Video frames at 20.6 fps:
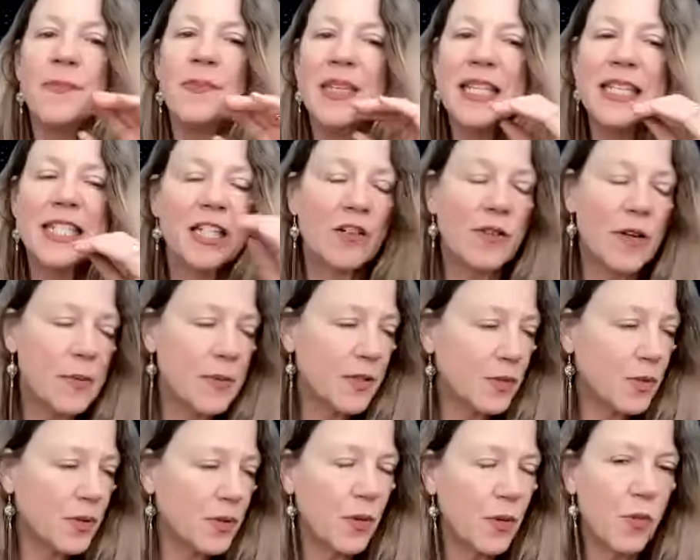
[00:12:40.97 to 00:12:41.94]

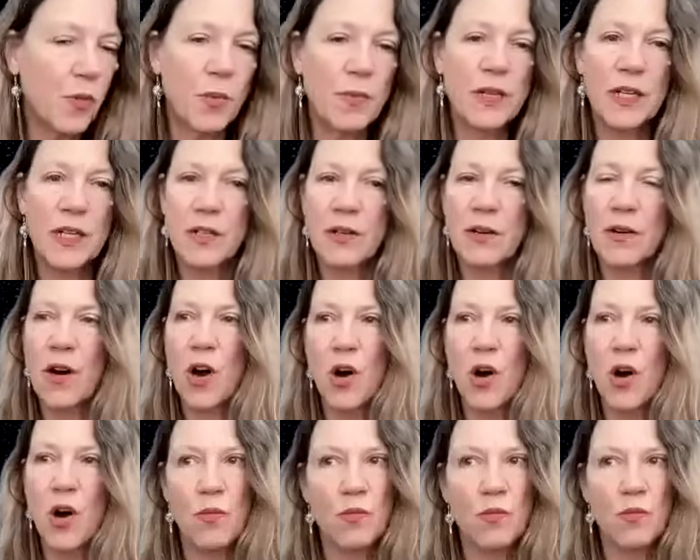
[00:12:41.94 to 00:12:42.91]
Disagreements with a woman in your
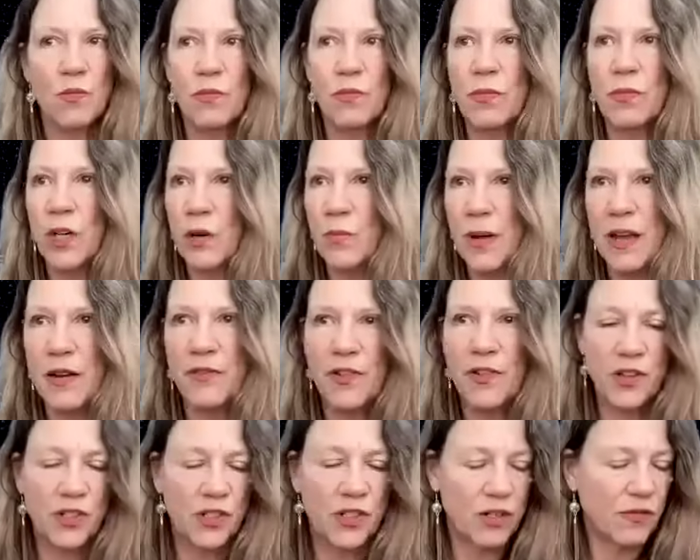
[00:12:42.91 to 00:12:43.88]
home, you know, May
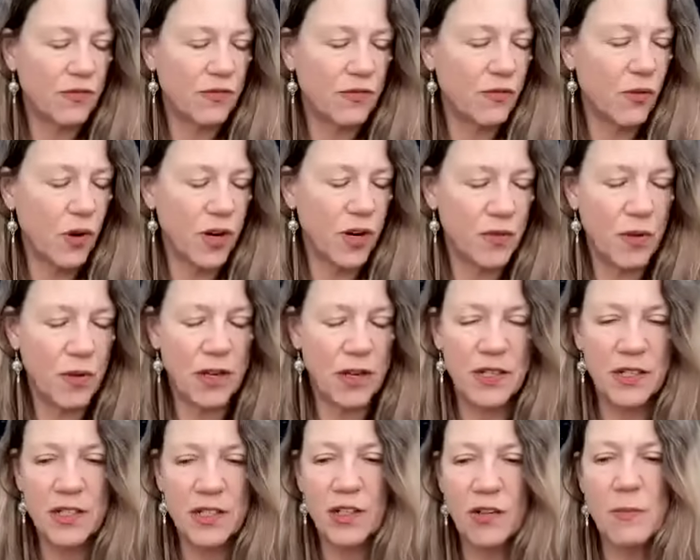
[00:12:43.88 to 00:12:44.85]
first or fourth.
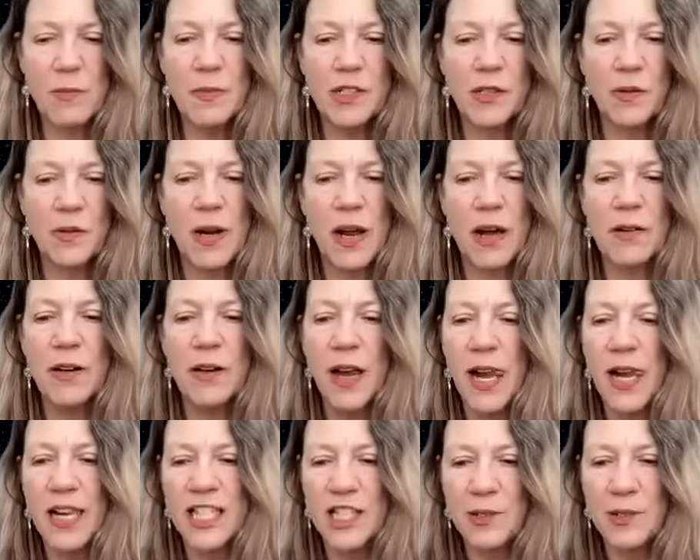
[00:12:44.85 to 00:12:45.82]
Disagreements around
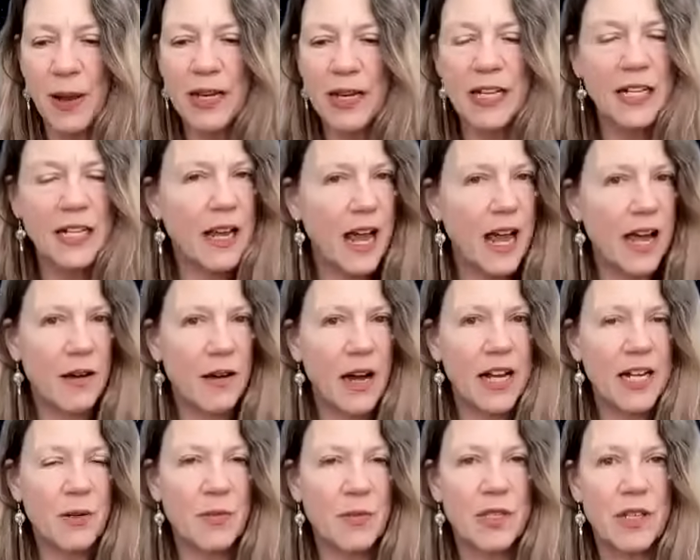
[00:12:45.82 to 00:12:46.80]
spending
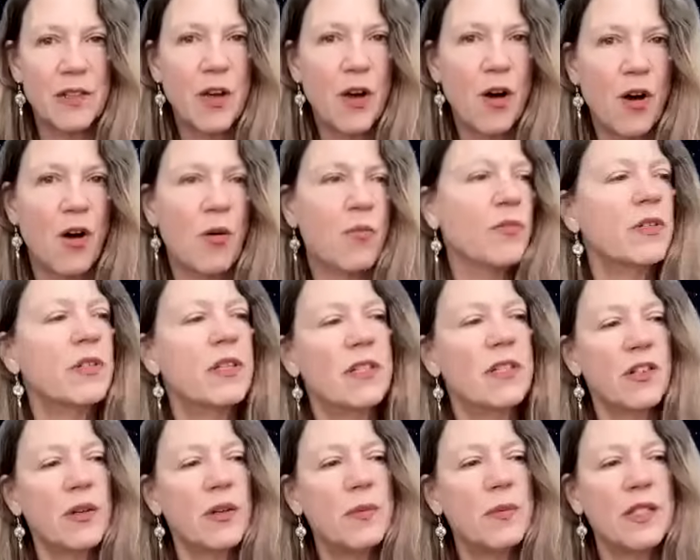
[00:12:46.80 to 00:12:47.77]
items in the home.
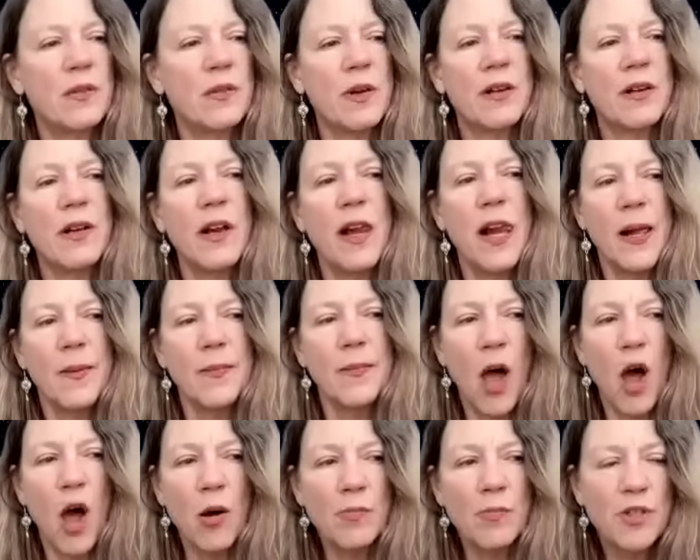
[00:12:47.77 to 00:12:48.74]
Disagreements around
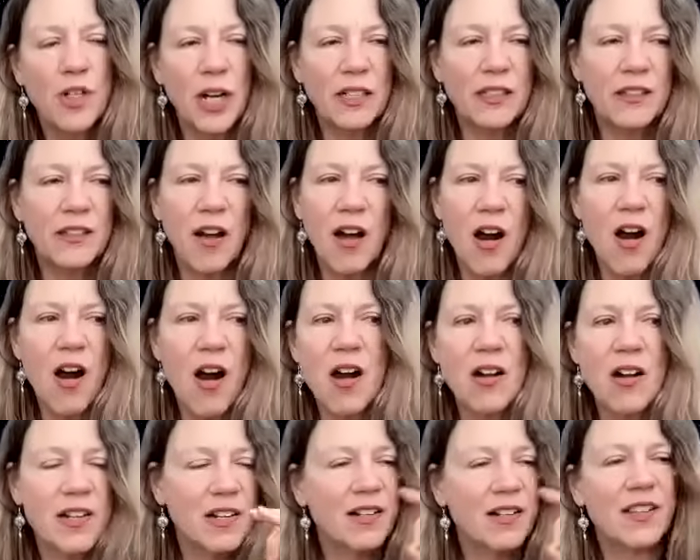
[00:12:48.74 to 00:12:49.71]
object the
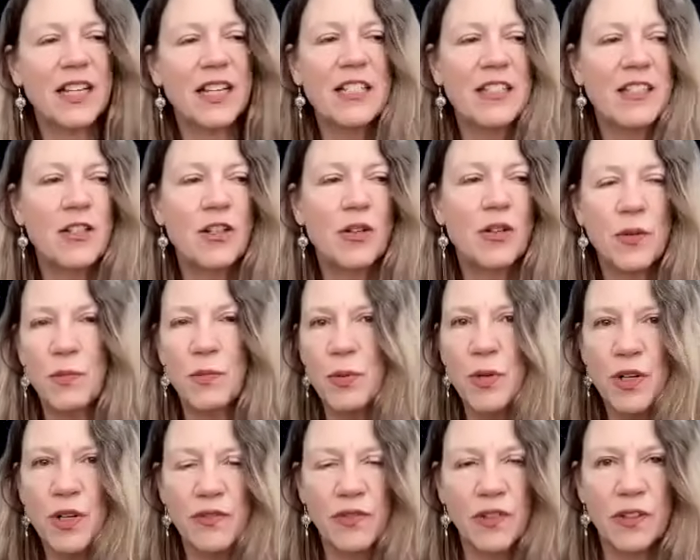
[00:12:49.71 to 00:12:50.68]
art and things to do with
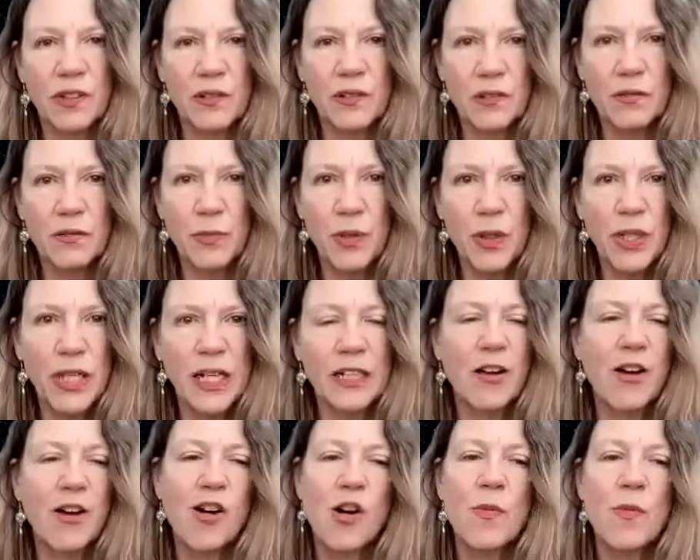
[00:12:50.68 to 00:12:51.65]
beautiful beauty in
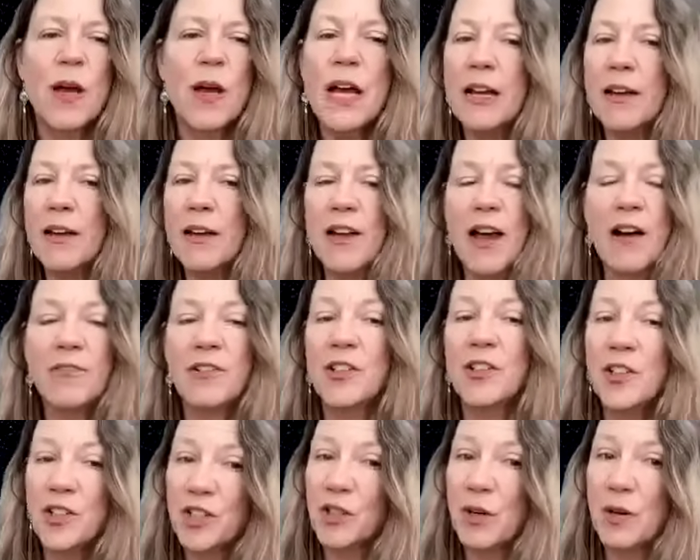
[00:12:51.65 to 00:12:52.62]
the home. You have to
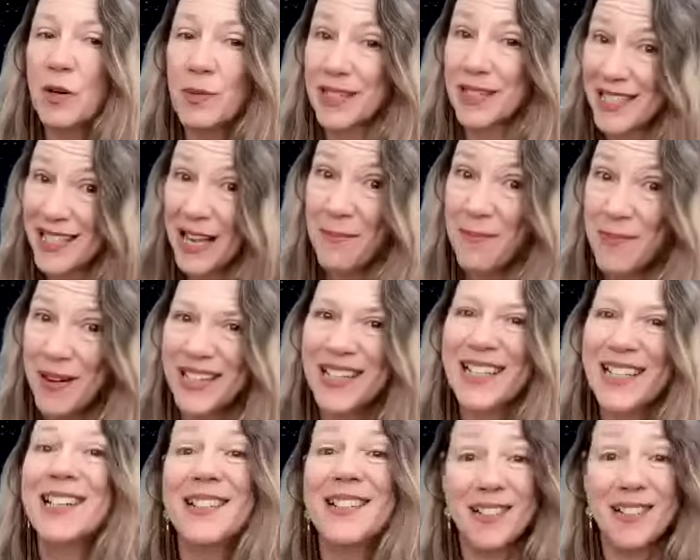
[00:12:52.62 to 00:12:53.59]
disagree with
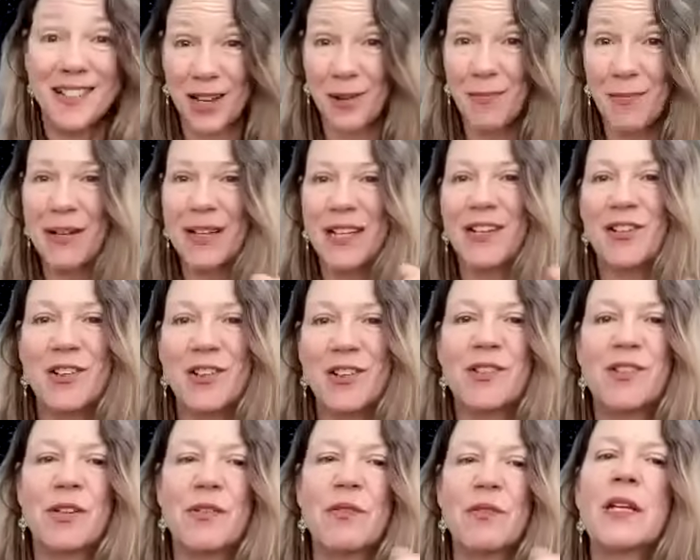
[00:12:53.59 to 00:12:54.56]
somebody. There's somebody you're
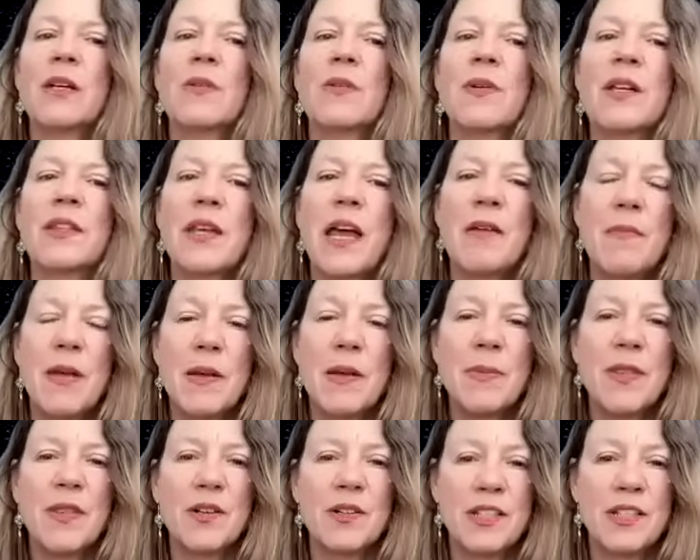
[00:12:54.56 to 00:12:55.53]
disagreeing with, and
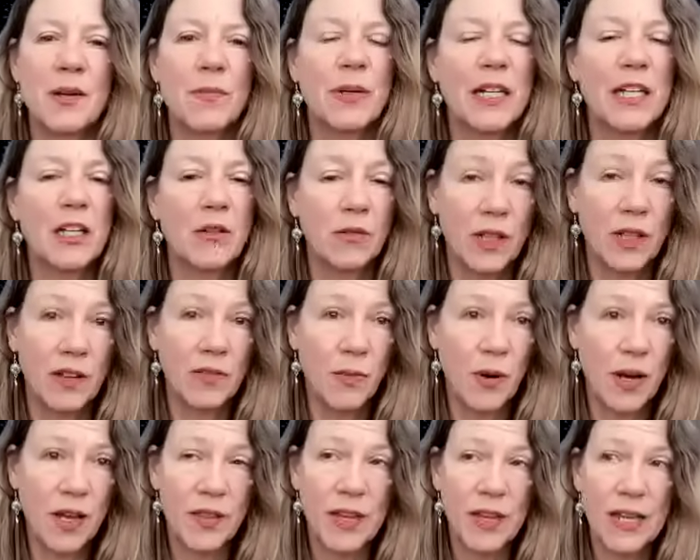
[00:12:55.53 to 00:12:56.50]
maybe there's somebody you
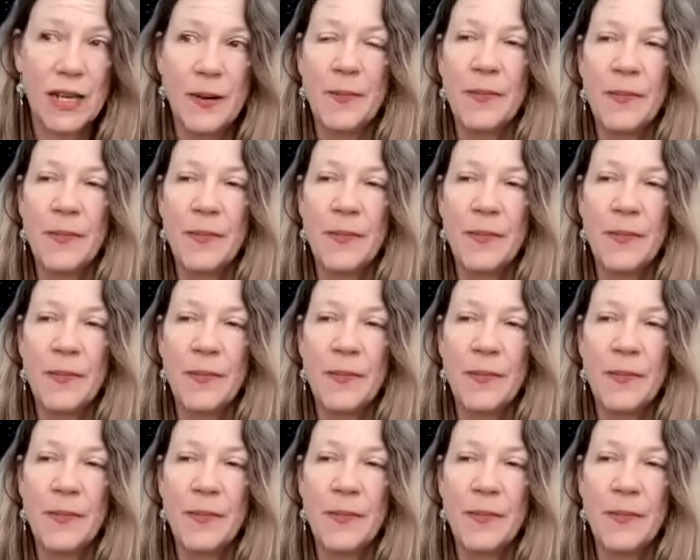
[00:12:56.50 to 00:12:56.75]
live with.